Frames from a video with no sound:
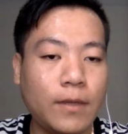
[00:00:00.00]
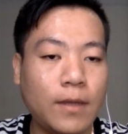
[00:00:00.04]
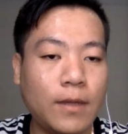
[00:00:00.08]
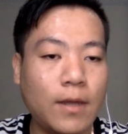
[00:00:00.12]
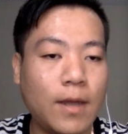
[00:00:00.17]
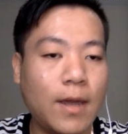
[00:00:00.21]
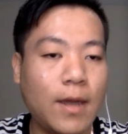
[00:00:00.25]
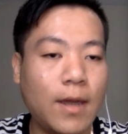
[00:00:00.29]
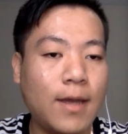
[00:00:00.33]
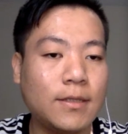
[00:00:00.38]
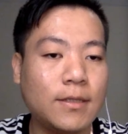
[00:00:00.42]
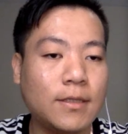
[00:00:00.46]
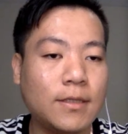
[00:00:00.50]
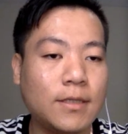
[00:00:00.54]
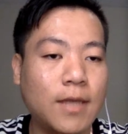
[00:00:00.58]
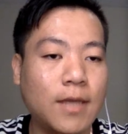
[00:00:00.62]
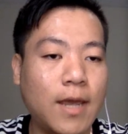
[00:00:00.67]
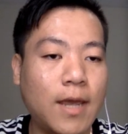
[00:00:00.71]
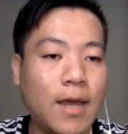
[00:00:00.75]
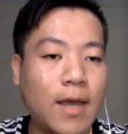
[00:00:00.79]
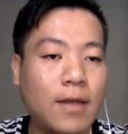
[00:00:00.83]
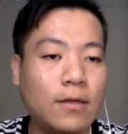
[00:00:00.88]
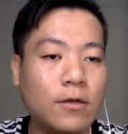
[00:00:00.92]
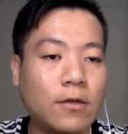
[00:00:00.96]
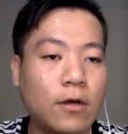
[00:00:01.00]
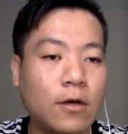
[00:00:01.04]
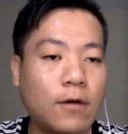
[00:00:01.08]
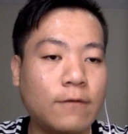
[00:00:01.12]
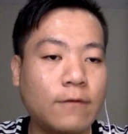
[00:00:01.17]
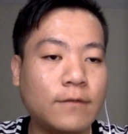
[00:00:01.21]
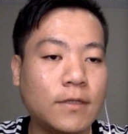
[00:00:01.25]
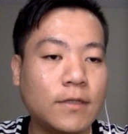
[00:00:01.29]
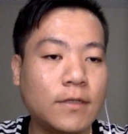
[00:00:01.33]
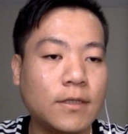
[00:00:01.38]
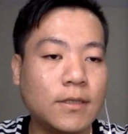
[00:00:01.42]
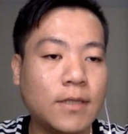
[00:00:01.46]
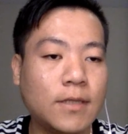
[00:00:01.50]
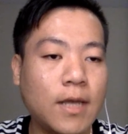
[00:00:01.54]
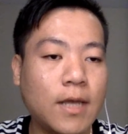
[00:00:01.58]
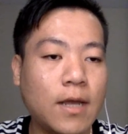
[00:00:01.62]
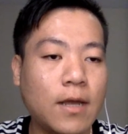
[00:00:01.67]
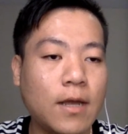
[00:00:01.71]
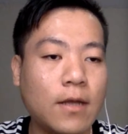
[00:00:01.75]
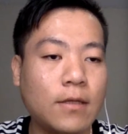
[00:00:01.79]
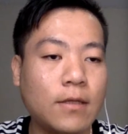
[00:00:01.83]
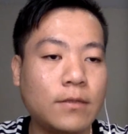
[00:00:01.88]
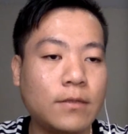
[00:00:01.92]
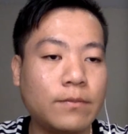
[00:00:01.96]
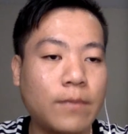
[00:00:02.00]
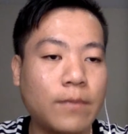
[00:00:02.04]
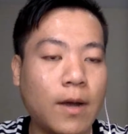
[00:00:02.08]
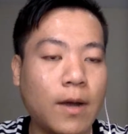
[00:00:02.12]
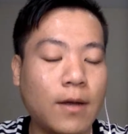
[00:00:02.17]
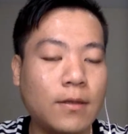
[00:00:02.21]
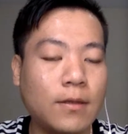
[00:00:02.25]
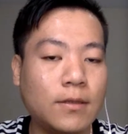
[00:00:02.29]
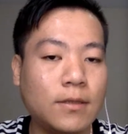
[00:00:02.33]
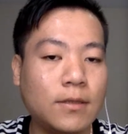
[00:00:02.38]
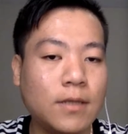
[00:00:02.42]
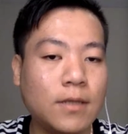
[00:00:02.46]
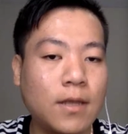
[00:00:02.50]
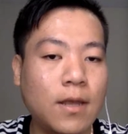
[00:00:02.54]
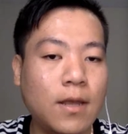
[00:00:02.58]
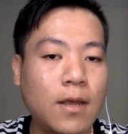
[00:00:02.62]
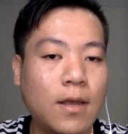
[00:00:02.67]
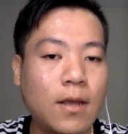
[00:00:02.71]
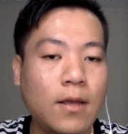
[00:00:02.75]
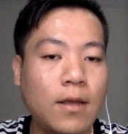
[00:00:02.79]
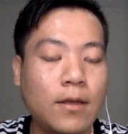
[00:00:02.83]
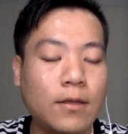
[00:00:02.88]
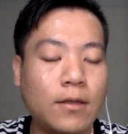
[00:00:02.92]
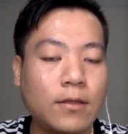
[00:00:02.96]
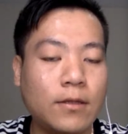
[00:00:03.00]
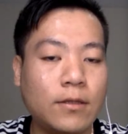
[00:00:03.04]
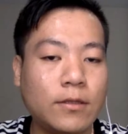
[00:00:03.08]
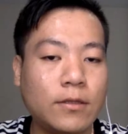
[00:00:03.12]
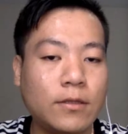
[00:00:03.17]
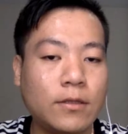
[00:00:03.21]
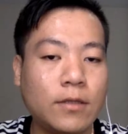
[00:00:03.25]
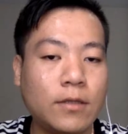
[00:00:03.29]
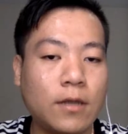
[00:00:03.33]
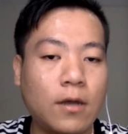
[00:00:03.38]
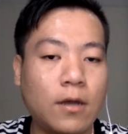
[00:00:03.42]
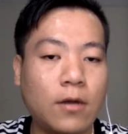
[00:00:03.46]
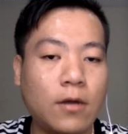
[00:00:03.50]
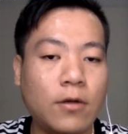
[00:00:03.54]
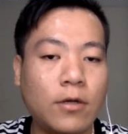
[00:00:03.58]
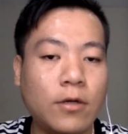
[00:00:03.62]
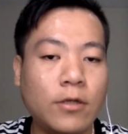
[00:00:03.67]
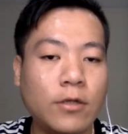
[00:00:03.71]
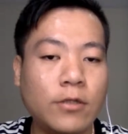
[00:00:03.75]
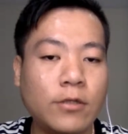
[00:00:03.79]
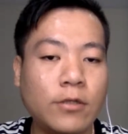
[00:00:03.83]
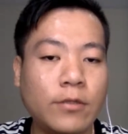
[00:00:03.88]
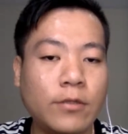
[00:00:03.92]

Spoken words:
At the end of the second month, the original